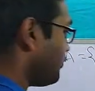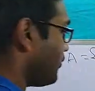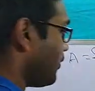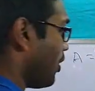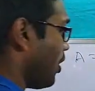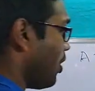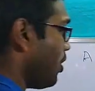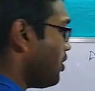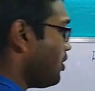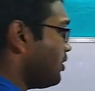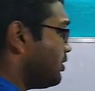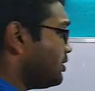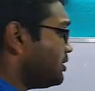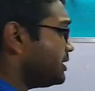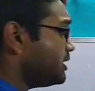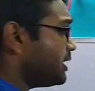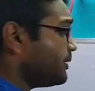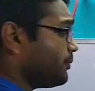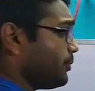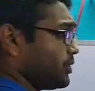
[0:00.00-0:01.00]
of
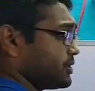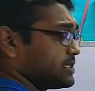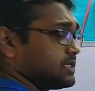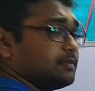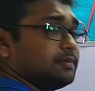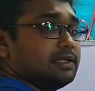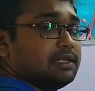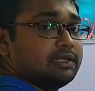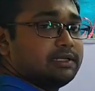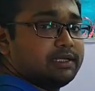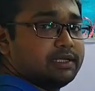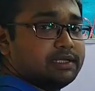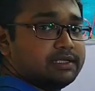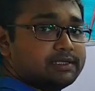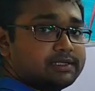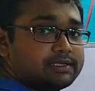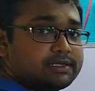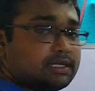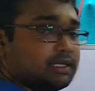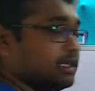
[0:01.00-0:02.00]
all the
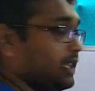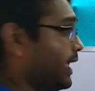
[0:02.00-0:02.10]
possibilities,